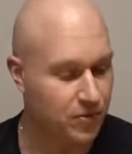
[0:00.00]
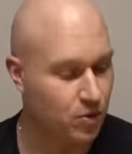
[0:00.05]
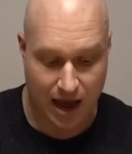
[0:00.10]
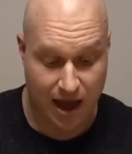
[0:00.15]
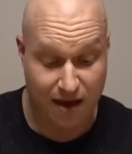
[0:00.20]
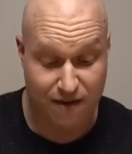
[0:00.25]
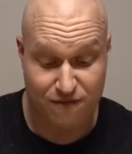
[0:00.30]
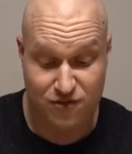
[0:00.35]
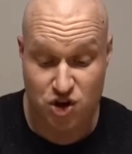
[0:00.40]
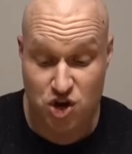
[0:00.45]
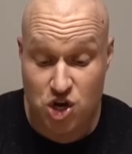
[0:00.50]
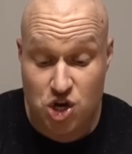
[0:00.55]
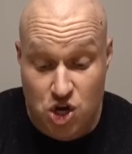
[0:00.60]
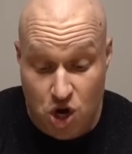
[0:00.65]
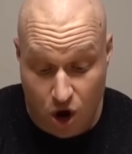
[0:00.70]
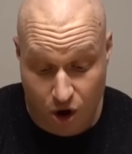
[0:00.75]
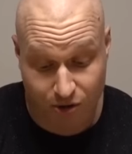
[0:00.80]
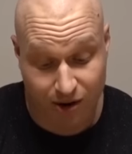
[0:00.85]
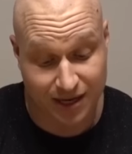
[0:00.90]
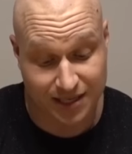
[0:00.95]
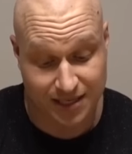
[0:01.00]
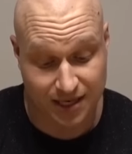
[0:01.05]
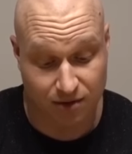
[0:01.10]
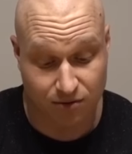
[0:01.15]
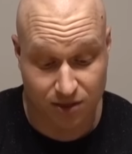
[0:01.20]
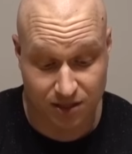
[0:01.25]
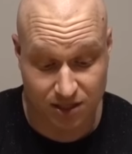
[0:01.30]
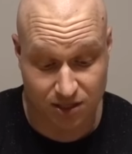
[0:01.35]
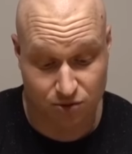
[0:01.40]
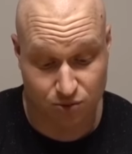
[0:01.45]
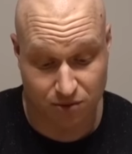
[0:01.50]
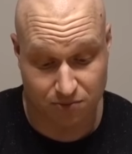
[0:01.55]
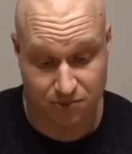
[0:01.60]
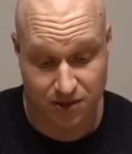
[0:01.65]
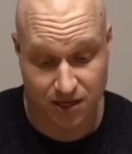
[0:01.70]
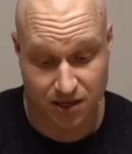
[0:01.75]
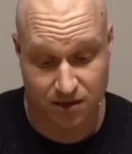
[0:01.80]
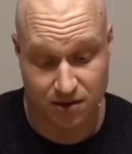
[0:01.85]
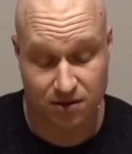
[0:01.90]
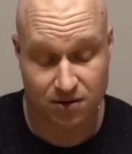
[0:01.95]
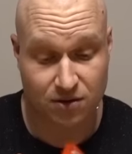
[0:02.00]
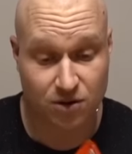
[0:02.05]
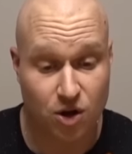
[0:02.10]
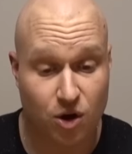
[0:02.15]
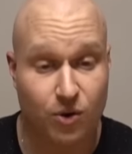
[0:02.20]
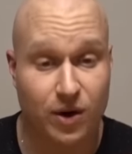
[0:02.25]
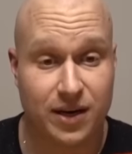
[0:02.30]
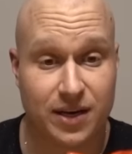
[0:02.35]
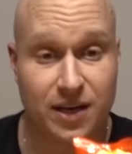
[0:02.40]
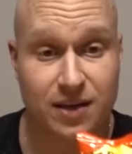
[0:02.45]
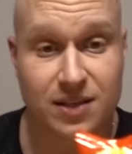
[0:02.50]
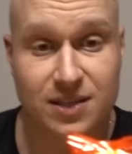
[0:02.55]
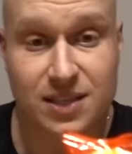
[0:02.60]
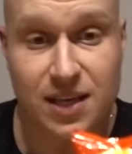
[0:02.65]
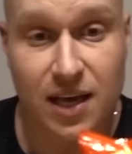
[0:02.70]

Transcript: I have no idea what this would be. No idea.